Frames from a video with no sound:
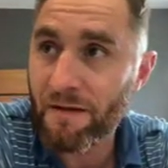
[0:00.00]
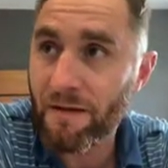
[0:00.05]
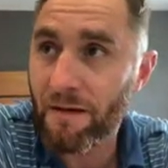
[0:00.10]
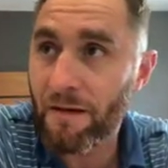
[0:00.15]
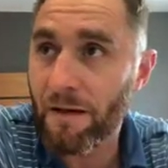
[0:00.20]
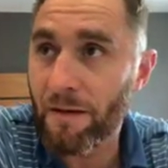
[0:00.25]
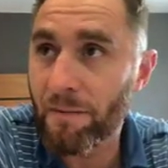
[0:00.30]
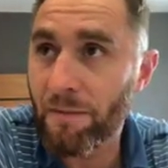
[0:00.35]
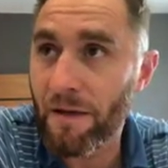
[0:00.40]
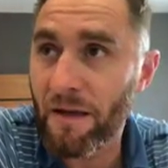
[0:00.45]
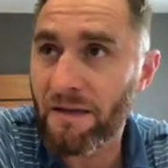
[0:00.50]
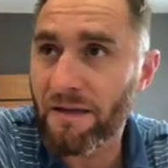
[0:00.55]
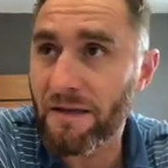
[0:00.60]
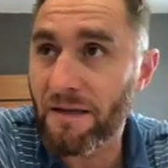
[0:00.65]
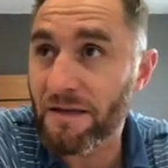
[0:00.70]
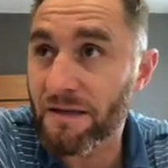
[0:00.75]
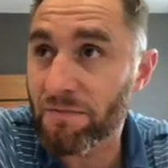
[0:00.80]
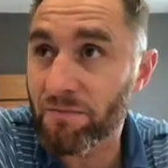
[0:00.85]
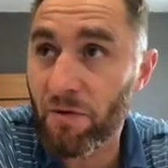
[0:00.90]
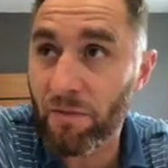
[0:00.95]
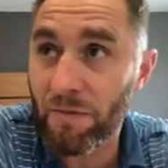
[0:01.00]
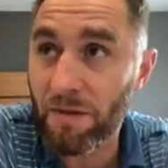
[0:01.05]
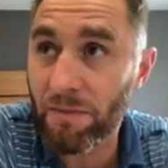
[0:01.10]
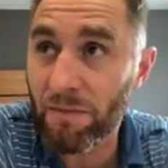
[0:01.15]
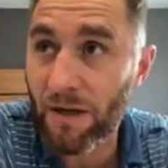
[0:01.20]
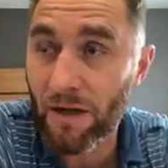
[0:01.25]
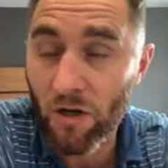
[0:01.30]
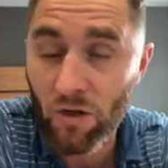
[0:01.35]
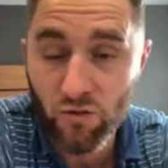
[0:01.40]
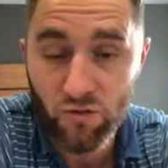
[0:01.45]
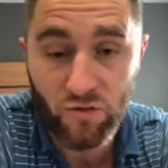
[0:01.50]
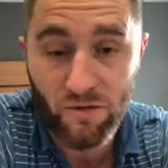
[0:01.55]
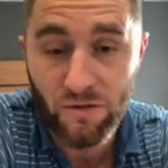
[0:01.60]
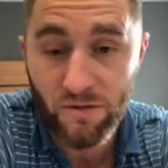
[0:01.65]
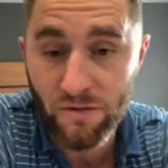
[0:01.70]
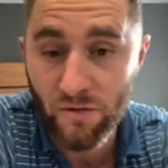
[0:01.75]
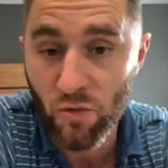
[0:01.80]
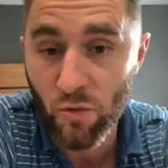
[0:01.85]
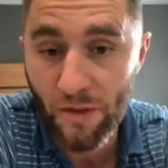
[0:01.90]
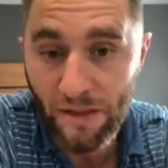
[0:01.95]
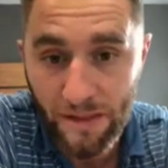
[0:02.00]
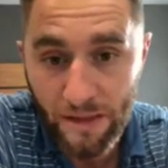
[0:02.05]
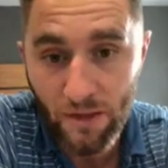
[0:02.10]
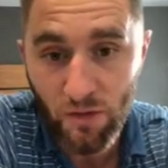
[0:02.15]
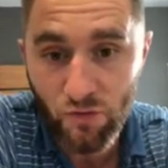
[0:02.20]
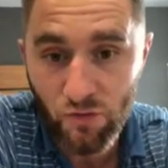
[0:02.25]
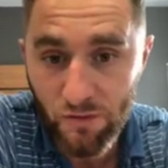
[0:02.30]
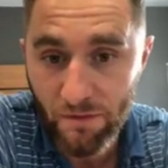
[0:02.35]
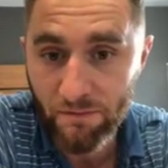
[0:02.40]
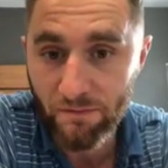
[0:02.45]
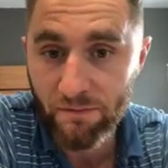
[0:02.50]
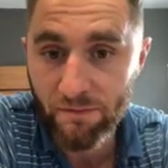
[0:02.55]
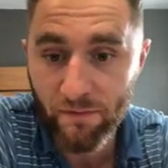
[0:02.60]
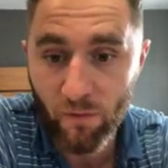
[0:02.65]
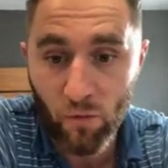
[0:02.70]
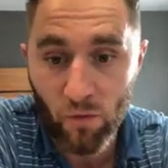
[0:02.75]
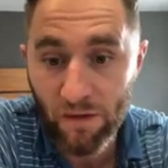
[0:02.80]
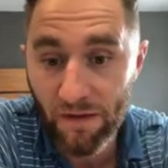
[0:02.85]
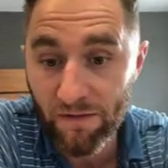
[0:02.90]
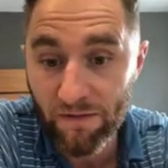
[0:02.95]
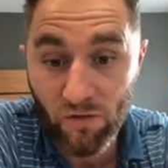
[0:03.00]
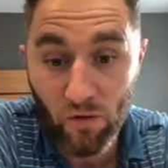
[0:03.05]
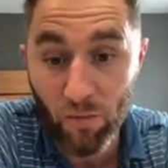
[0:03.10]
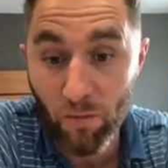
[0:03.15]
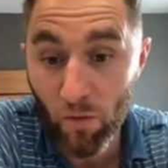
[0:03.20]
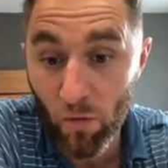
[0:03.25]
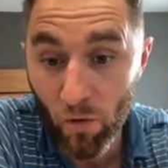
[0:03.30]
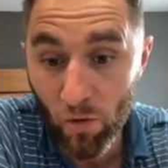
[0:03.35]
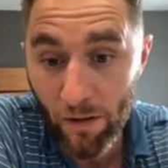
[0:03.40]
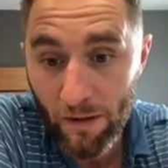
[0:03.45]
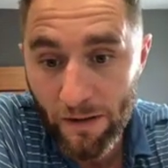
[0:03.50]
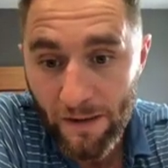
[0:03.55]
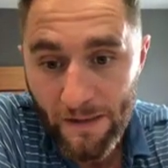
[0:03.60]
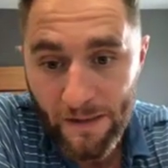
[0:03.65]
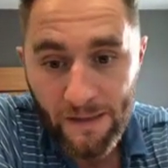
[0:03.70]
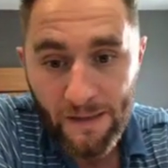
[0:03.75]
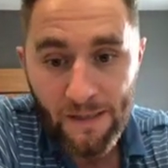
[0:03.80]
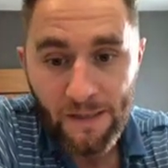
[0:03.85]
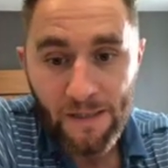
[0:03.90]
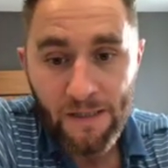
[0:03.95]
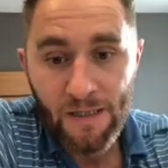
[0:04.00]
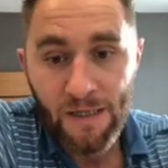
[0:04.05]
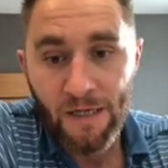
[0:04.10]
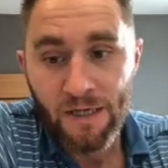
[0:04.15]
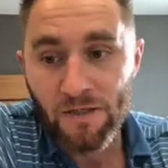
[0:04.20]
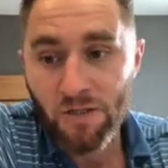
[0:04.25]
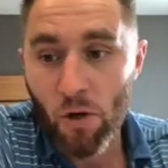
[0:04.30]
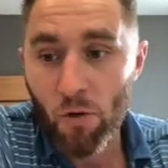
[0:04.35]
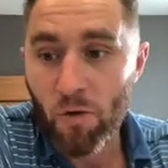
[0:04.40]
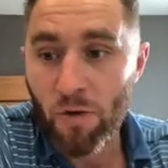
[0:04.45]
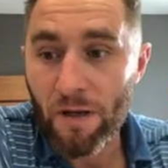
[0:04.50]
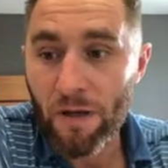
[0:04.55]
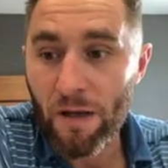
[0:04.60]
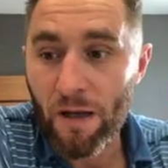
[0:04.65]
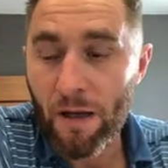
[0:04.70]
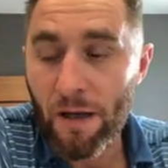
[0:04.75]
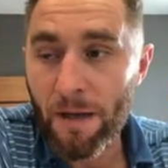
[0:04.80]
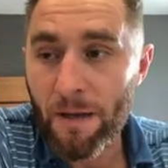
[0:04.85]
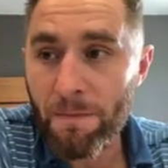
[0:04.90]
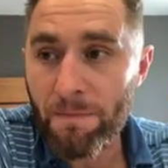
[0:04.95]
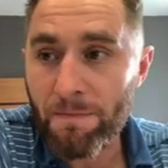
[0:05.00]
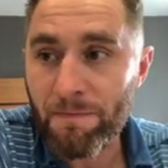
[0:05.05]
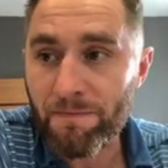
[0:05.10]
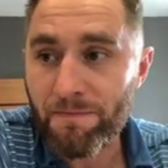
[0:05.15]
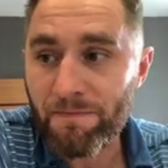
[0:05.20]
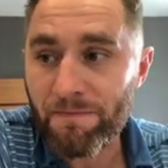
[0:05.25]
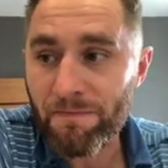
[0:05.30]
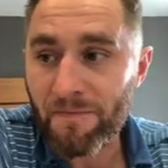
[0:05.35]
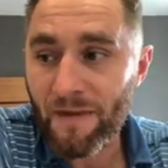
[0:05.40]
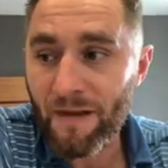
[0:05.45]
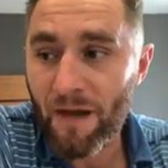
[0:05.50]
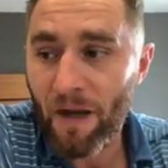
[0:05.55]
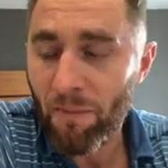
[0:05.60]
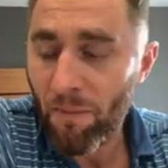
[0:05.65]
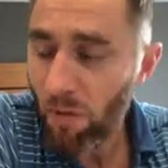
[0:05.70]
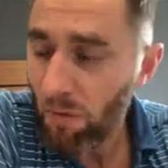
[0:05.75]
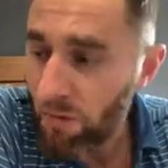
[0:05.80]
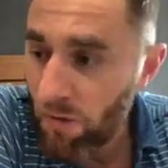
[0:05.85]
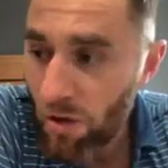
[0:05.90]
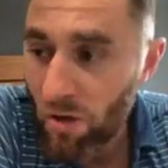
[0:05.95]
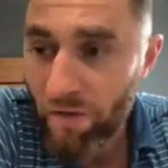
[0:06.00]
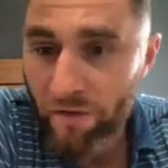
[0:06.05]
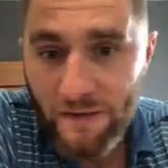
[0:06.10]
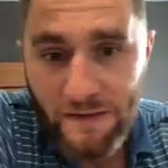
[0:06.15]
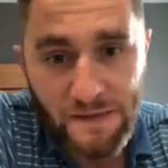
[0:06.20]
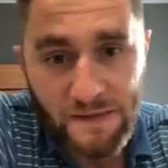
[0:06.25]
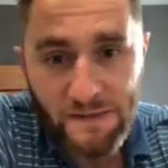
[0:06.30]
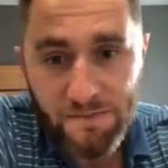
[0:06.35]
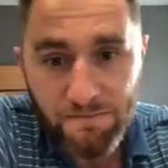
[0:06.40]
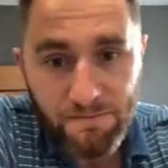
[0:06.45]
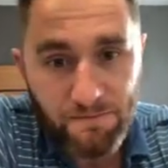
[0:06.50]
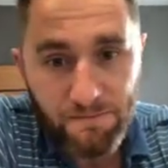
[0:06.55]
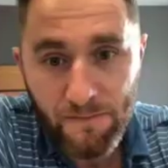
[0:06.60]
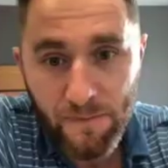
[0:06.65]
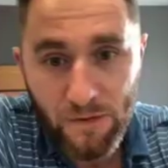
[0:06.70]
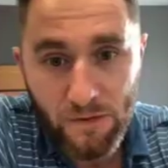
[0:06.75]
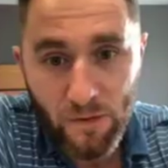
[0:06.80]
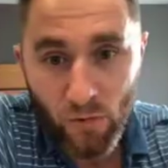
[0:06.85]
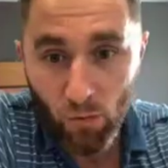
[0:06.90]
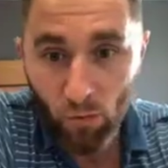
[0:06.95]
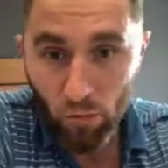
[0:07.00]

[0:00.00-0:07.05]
I think there's probably about 120, 140, if not more. So I'm not nervous at